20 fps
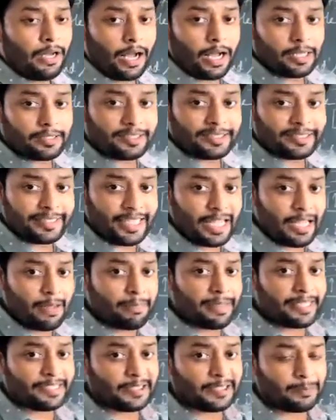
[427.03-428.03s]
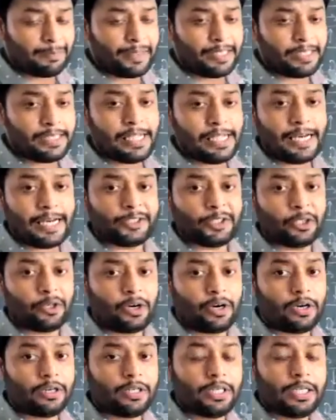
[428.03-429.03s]
a same spin
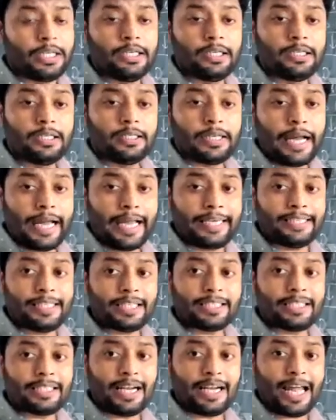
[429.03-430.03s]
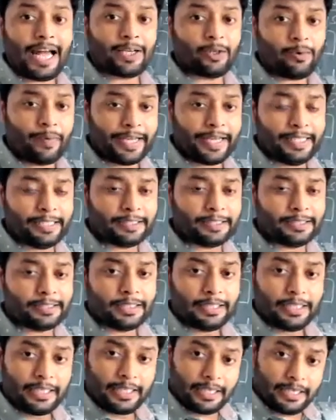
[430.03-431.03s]
electron either clockwise
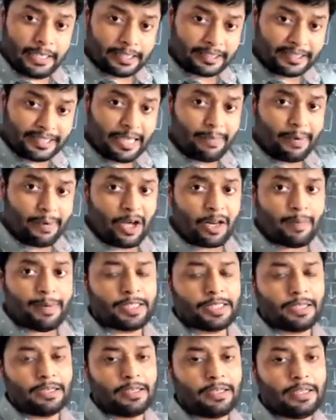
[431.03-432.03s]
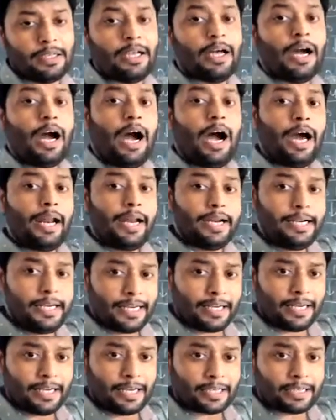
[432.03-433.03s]
in a same orbital or
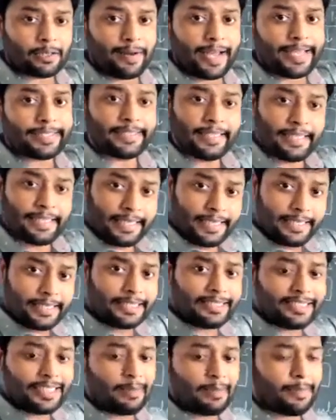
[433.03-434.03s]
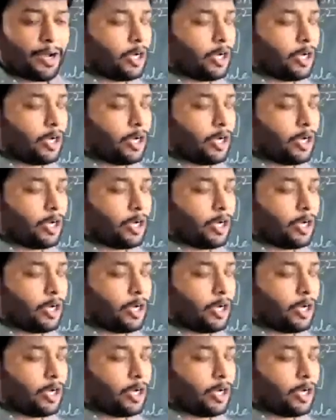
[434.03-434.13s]
anti-clockwise in the same